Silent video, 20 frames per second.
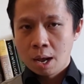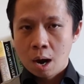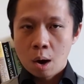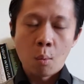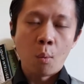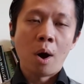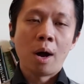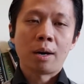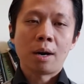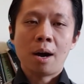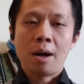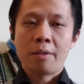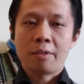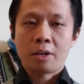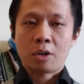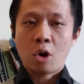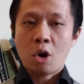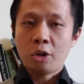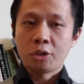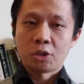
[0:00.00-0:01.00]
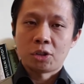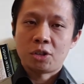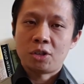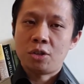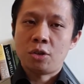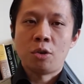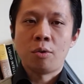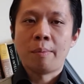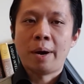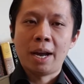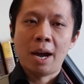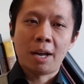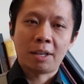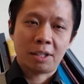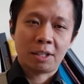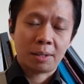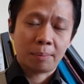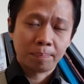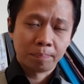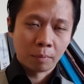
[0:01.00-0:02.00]
What are the cons, you may
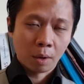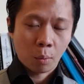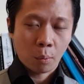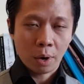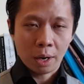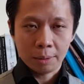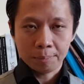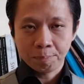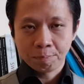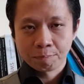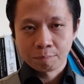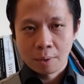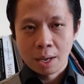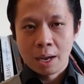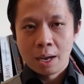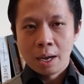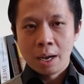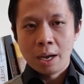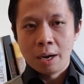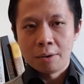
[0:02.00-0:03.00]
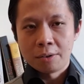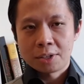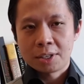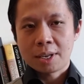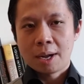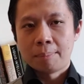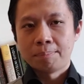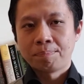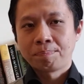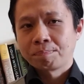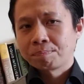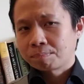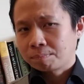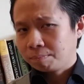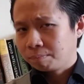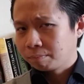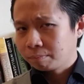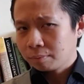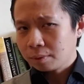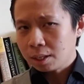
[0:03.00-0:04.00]
ask? Well, here are some.
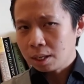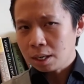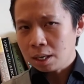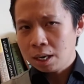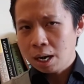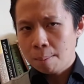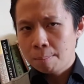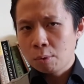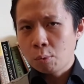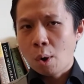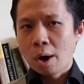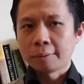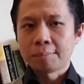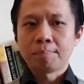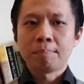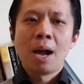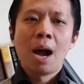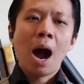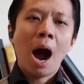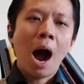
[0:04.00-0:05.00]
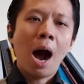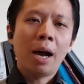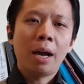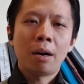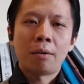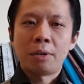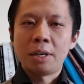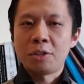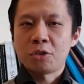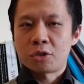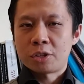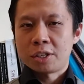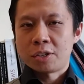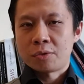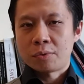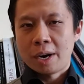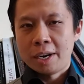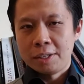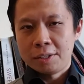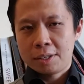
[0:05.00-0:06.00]
Number 1. Higher interest
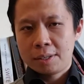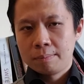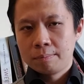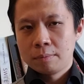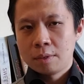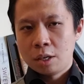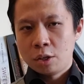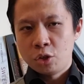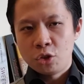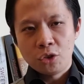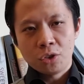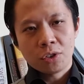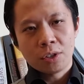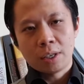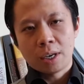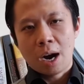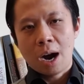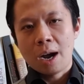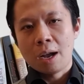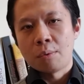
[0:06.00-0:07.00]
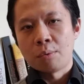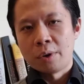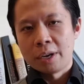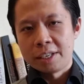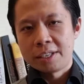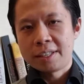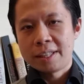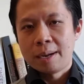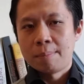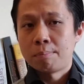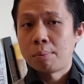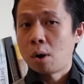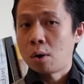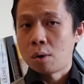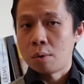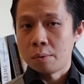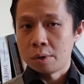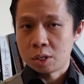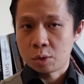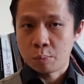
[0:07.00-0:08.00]
rates. Due to the higher risk that
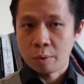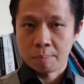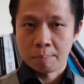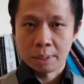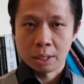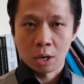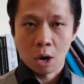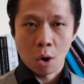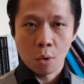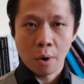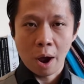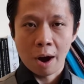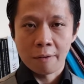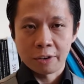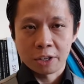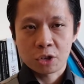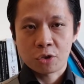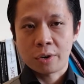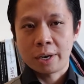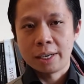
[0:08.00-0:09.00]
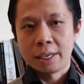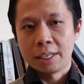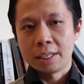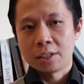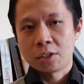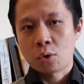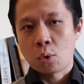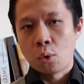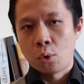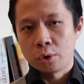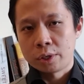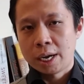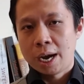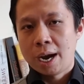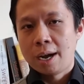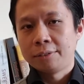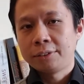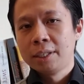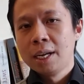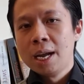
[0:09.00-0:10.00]
borrowers with below average credit scores have,
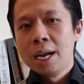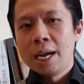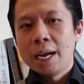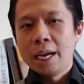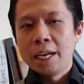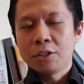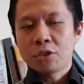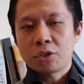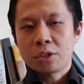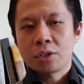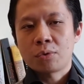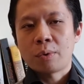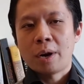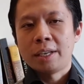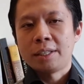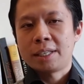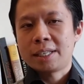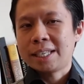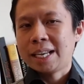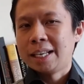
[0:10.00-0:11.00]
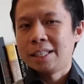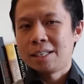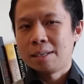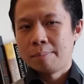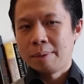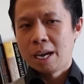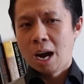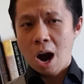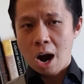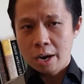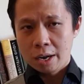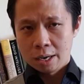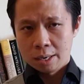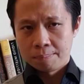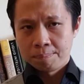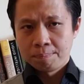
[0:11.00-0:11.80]
interest rates tend to be higher.